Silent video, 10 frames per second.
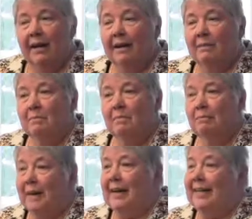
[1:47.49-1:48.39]

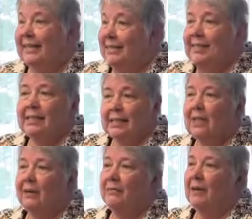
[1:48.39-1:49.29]
But it didn't
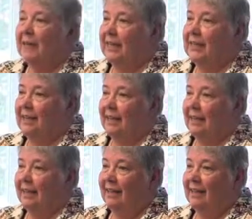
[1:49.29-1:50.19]
start very
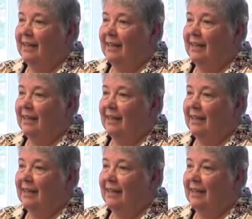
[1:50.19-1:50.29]
easily.